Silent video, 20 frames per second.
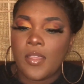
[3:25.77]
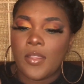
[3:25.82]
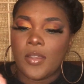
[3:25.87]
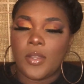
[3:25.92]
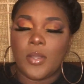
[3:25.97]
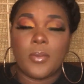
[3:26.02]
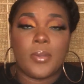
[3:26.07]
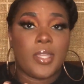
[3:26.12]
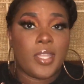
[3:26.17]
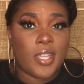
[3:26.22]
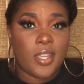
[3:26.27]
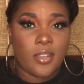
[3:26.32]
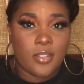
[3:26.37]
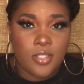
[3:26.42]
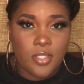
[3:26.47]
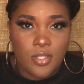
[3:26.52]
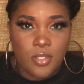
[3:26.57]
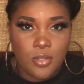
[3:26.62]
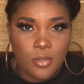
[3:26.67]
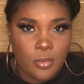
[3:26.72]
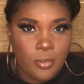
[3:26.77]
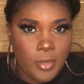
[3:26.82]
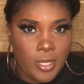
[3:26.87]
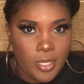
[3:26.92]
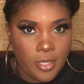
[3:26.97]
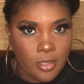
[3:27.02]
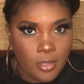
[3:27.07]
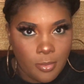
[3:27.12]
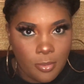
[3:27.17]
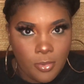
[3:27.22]
knowing how to do
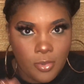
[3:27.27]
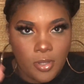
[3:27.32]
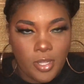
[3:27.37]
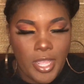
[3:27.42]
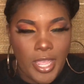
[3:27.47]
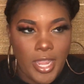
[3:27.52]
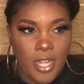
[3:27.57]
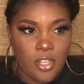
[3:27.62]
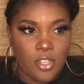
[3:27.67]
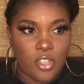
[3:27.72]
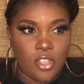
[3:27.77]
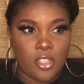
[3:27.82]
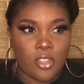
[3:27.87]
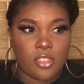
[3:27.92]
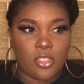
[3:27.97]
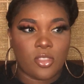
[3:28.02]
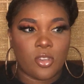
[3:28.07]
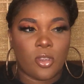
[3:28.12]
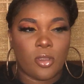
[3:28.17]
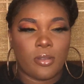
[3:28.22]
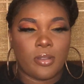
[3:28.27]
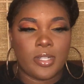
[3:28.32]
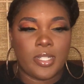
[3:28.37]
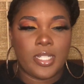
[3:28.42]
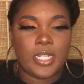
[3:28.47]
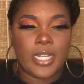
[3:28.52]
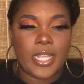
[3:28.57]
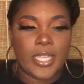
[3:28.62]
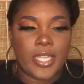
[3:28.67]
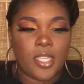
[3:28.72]
makeup, and you're thoroughly
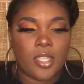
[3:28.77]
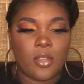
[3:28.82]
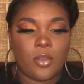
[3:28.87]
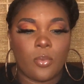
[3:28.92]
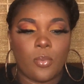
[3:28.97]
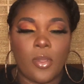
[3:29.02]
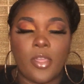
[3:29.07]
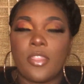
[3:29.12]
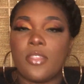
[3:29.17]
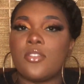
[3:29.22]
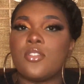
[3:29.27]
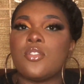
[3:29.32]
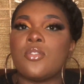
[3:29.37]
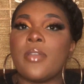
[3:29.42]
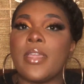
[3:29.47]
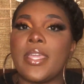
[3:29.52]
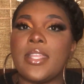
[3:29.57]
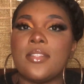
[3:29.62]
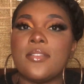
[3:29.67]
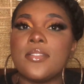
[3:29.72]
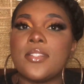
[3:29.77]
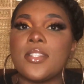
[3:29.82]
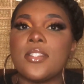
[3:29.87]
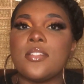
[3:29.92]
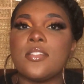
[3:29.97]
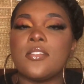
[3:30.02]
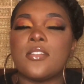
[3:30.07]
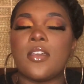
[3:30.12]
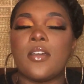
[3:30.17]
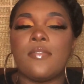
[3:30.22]
like with trends and
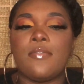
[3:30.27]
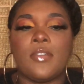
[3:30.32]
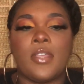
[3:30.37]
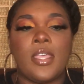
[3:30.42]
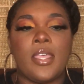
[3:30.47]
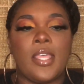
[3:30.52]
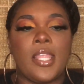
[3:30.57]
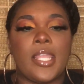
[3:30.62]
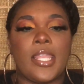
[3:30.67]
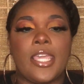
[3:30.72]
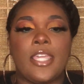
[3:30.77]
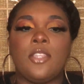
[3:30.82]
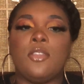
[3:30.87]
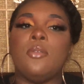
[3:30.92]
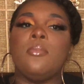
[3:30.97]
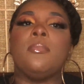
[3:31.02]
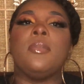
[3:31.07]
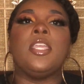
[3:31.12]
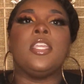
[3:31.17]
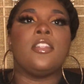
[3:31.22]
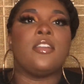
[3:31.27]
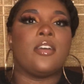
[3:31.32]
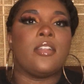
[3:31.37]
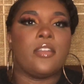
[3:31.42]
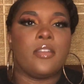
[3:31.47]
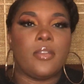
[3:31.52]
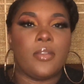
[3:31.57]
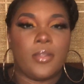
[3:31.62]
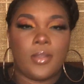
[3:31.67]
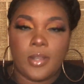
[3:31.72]
stuff, like you may not
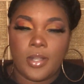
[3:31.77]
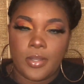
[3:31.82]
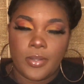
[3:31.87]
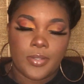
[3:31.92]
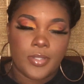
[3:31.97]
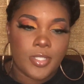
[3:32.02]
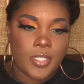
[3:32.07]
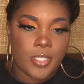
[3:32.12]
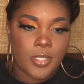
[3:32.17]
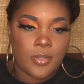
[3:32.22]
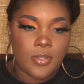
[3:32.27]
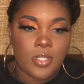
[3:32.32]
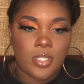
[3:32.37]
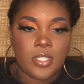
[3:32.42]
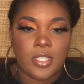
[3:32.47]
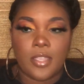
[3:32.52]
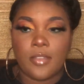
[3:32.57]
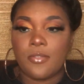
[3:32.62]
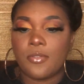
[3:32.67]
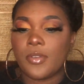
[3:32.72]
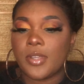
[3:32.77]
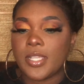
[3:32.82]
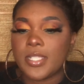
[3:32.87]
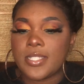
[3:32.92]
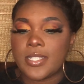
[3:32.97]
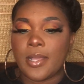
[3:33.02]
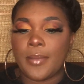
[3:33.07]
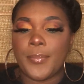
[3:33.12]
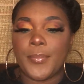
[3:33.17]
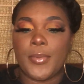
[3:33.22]
know how to use this. Like for
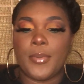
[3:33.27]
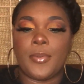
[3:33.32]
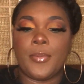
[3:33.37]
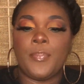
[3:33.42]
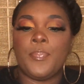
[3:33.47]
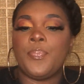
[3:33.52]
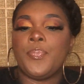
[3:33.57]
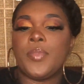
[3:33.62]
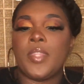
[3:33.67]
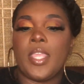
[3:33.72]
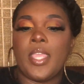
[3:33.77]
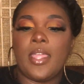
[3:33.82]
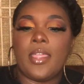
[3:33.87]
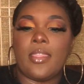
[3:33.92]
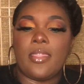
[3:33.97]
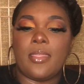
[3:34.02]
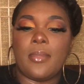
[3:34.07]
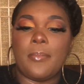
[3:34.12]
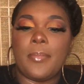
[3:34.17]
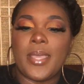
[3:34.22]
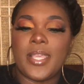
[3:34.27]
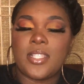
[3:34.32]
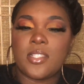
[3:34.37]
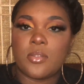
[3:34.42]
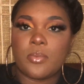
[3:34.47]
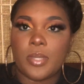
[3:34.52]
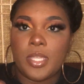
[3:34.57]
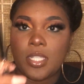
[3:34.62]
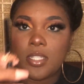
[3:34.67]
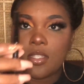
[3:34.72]
example, the best
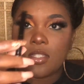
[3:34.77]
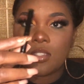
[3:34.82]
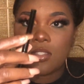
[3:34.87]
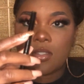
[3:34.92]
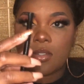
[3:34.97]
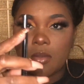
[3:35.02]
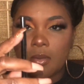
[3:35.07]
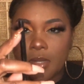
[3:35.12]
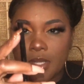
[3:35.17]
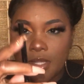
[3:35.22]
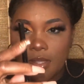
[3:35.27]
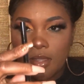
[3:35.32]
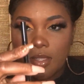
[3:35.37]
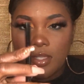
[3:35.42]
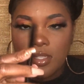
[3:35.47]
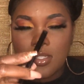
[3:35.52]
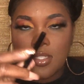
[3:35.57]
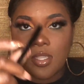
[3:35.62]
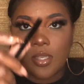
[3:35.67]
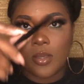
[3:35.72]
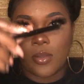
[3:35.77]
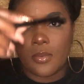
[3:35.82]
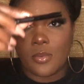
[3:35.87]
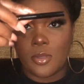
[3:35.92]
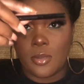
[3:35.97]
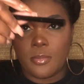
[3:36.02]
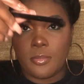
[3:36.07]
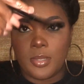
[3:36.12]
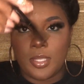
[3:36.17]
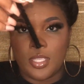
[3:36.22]
way to store this
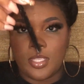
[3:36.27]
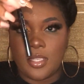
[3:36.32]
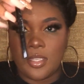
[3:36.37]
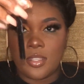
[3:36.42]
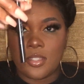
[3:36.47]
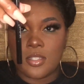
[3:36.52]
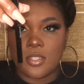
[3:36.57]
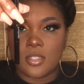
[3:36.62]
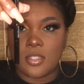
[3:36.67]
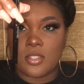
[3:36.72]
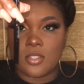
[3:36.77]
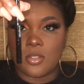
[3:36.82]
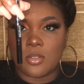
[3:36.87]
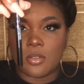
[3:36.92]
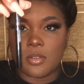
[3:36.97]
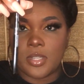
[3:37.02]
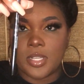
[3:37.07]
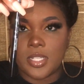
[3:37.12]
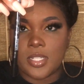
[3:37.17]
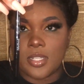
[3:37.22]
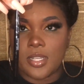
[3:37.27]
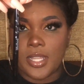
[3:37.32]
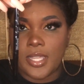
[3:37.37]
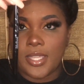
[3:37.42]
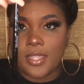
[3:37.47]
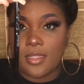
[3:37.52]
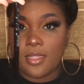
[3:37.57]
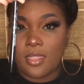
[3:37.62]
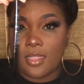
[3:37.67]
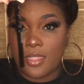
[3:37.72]
would be to store it
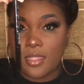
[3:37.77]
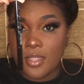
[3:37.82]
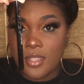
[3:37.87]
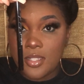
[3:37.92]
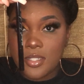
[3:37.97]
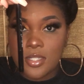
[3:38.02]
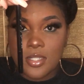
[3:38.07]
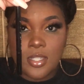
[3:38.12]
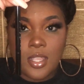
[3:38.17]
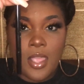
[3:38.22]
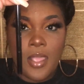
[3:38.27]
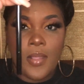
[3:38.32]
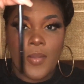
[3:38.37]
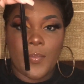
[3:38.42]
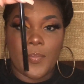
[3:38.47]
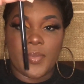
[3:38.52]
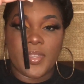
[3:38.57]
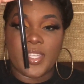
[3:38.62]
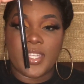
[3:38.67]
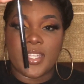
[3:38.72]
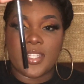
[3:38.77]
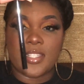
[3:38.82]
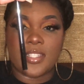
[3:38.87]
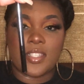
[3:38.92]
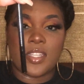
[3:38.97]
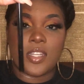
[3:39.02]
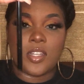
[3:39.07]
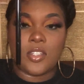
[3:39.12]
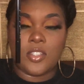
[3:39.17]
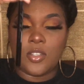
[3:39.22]
like this, because
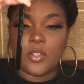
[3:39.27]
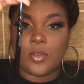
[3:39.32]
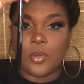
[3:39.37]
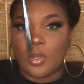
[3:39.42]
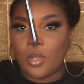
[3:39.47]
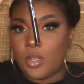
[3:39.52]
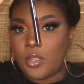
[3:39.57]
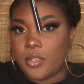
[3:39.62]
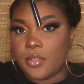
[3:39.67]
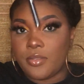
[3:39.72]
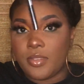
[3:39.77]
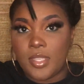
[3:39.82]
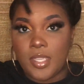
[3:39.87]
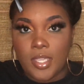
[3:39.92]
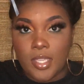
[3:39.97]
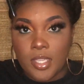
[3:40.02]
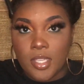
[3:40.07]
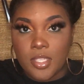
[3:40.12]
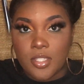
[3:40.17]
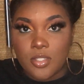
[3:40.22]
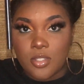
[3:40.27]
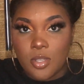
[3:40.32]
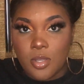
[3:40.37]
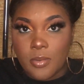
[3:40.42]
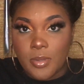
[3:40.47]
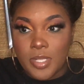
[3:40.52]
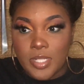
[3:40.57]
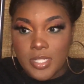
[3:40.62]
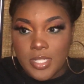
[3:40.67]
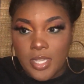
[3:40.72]
then, you know, all of the ink is
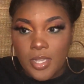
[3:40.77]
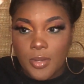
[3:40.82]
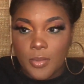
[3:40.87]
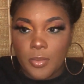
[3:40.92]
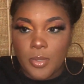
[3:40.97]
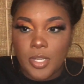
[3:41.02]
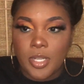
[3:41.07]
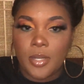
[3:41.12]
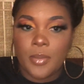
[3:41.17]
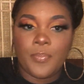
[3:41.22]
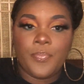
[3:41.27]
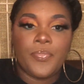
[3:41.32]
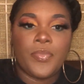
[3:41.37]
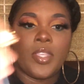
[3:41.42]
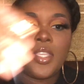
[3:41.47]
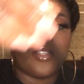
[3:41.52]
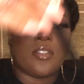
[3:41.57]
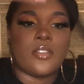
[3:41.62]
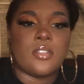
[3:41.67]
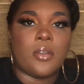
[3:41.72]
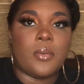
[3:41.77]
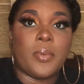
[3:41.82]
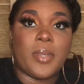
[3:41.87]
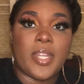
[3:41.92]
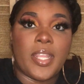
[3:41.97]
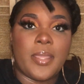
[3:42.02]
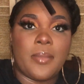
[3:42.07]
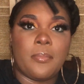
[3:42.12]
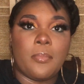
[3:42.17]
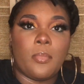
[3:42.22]
going downward. So when
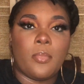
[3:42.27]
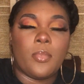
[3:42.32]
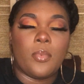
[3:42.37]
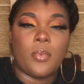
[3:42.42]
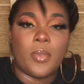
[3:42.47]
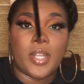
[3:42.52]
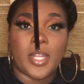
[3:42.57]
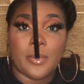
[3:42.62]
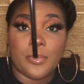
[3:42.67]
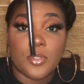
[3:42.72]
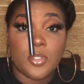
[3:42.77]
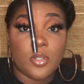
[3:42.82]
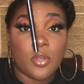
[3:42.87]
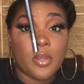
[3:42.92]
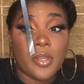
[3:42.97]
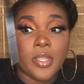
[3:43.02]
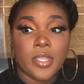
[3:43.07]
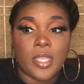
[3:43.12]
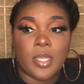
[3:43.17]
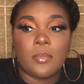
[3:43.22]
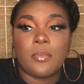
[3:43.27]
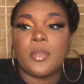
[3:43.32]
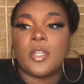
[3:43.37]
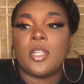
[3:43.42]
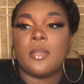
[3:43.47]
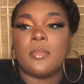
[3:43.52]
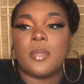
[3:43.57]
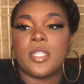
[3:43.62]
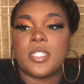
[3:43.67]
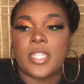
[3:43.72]
I'm storing it, pretty
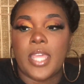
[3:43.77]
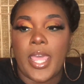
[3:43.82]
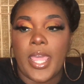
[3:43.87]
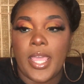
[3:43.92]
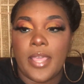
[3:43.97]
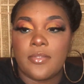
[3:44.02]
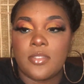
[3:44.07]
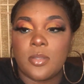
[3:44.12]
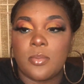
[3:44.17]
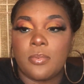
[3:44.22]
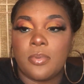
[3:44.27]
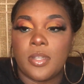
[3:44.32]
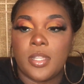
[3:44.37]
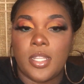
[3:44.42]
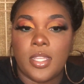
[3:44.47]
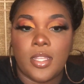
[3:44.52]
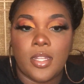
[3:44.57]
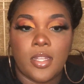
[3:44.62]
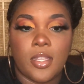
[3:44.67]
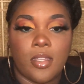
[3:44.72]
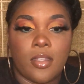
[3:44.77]
much I have to put it